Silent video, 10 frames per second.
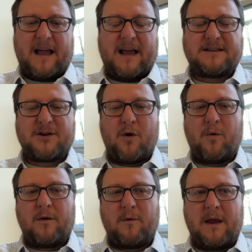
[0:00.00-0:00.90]
And so
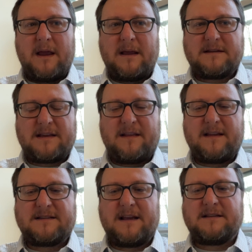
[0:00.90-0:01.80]
when we see
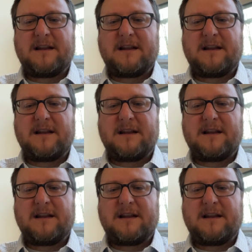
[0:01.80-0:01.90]
these things,